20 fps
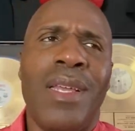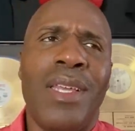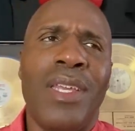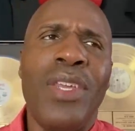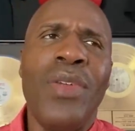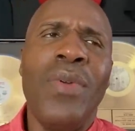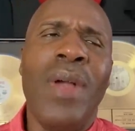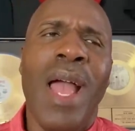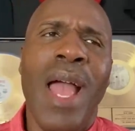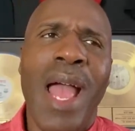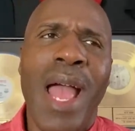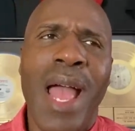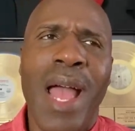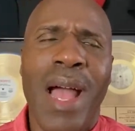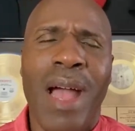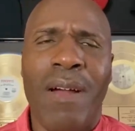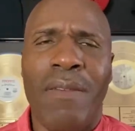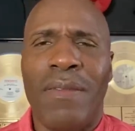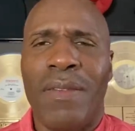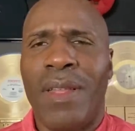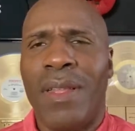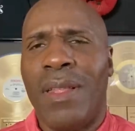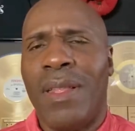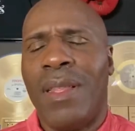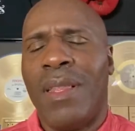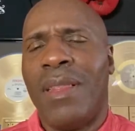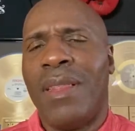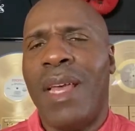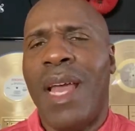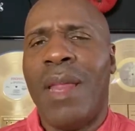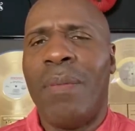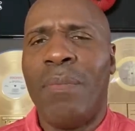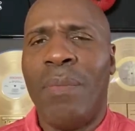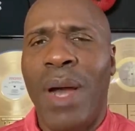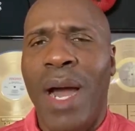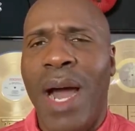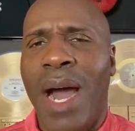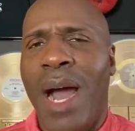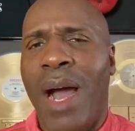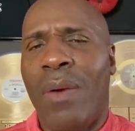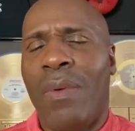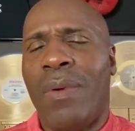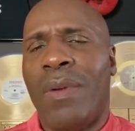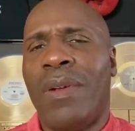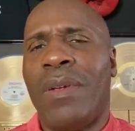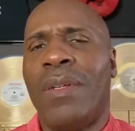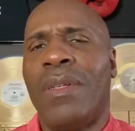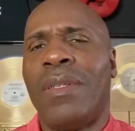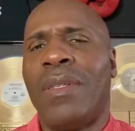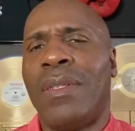You have that power